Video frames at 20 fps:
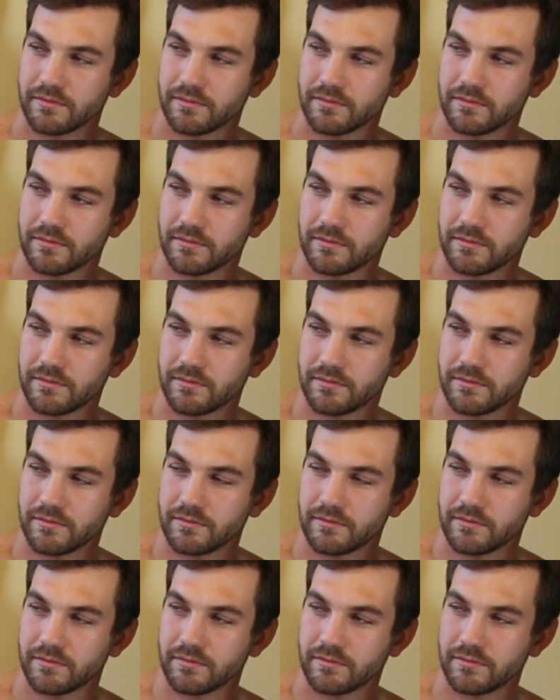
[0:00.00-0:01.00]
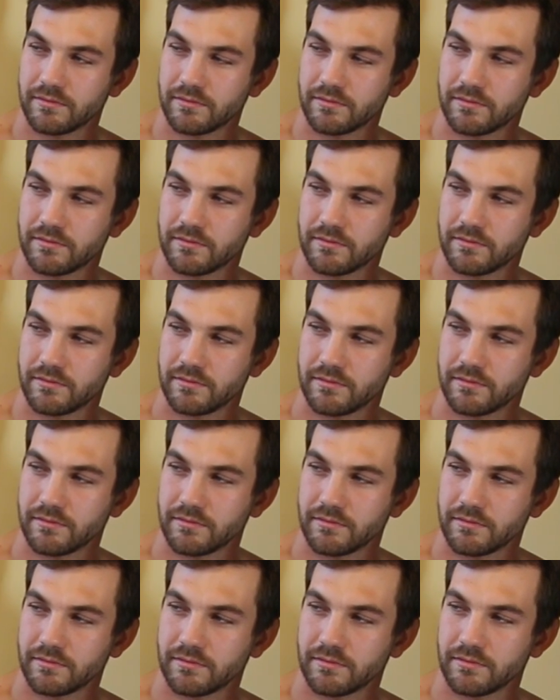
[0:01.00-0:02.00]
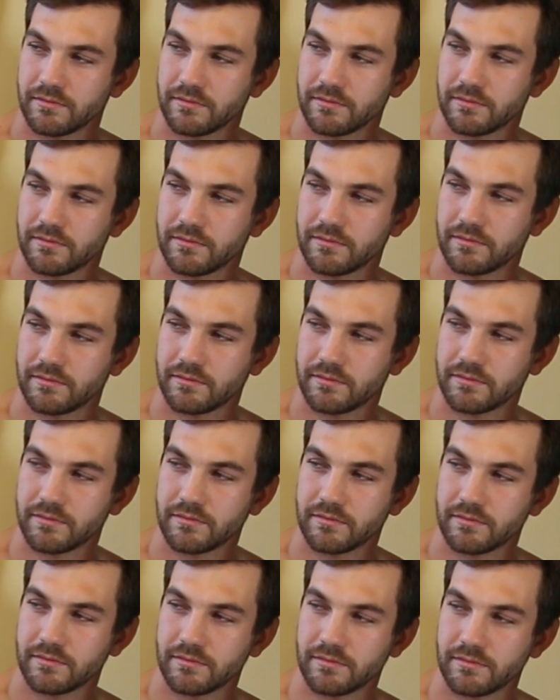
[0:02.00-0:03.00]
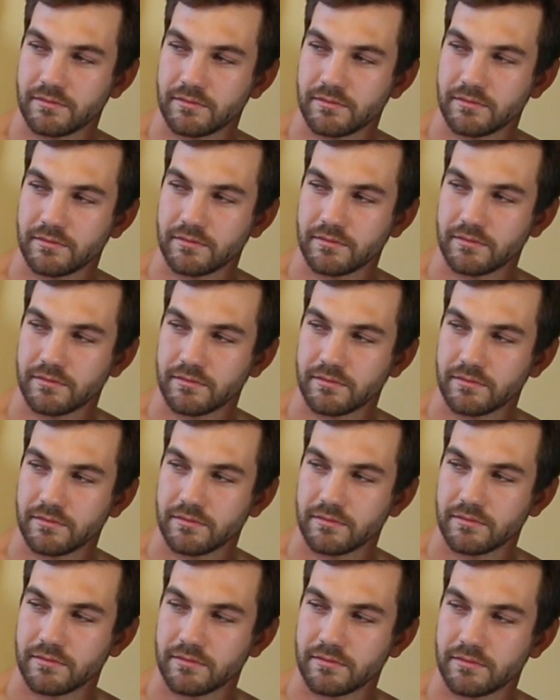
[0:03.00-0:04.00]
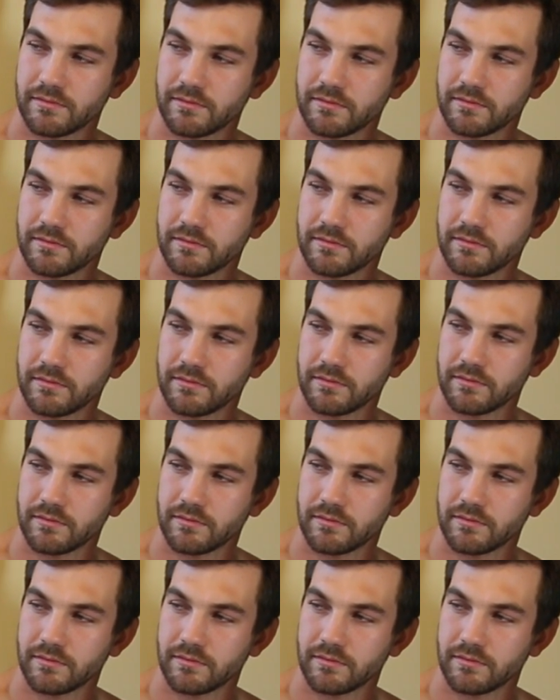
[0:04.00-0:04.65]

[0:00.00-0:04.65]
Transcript: No words are spoken by the person on screen.